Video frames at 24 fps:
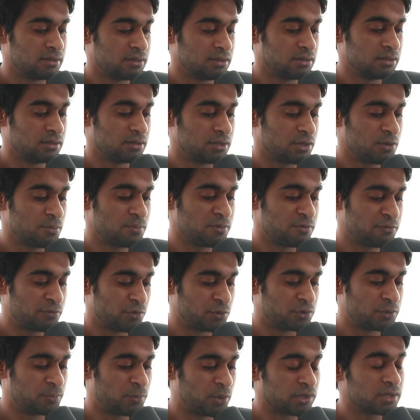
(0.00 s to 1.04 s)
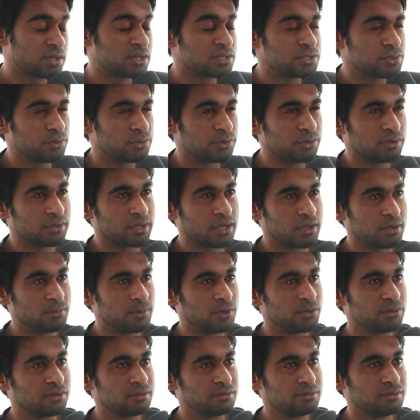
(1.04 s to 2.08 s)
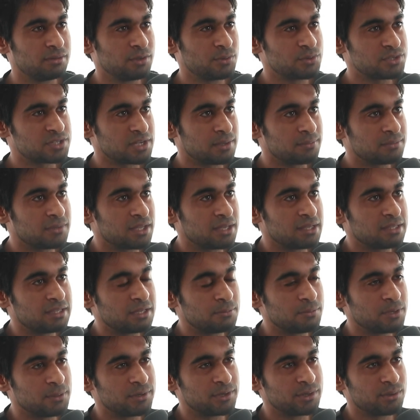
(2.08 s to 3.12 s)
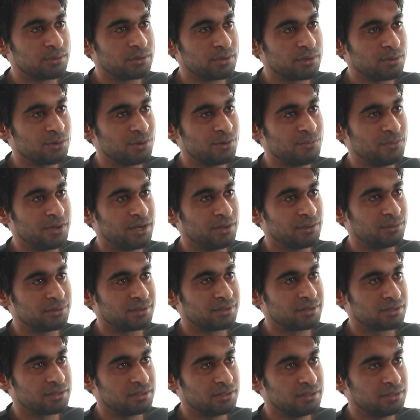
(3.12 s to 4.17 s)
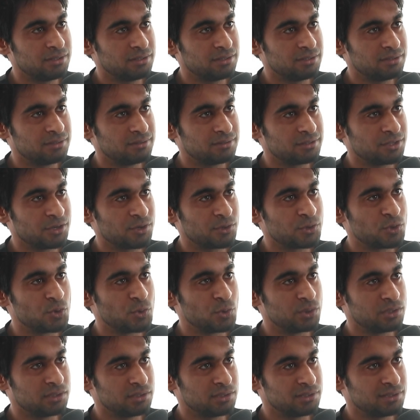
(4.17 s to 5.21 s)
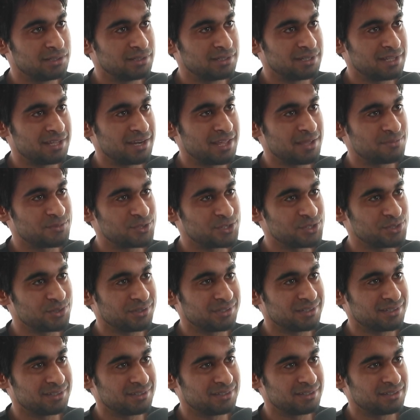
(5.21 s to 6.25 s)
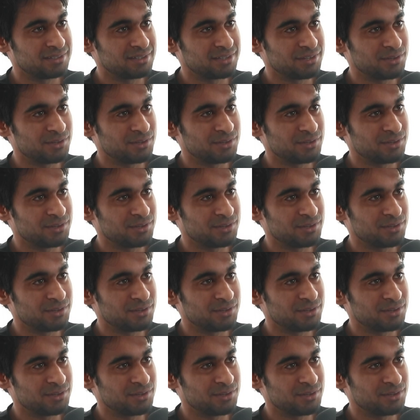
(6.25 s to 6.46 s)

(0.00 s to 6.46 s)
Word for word: And, before the podcast you were talking about, there was something that people don't know about, Google and Amazon.